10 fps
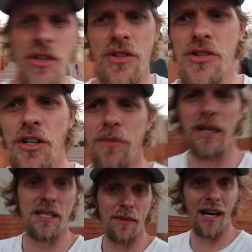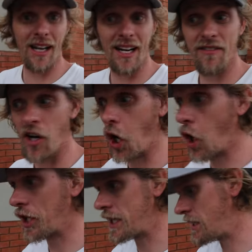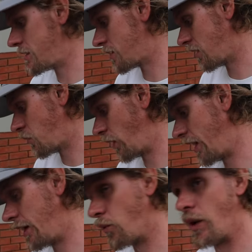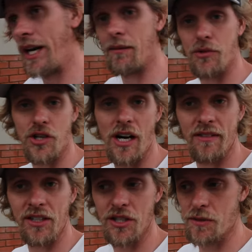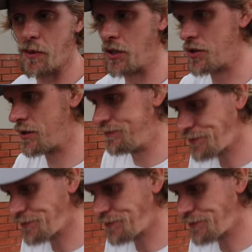So it makes my life a lot easier when, when I'm driving this boat.